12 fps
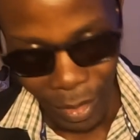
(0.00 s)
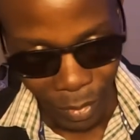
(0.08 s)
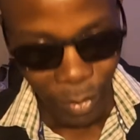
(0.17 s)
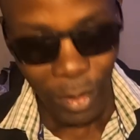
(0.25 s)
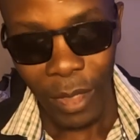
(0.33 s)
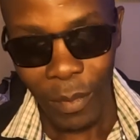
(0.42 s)

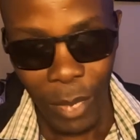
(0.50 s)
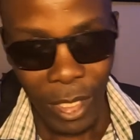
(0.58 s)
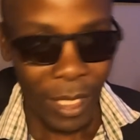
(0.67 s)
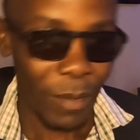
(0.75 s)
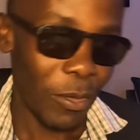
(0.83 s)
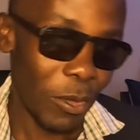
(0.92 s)
for the
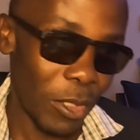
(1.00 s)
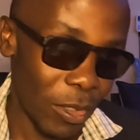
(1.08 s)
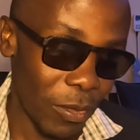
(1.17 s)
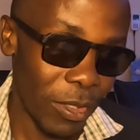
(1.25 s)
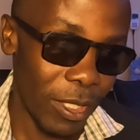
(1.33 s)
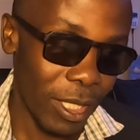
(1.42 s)
better
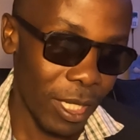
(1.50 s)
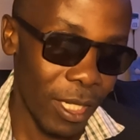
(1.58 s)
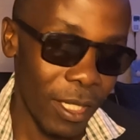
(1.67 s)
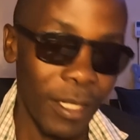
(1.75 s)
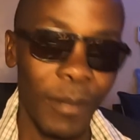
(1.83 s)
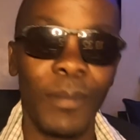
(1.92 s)
future of this
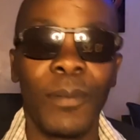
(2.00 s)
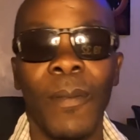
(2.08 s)
country.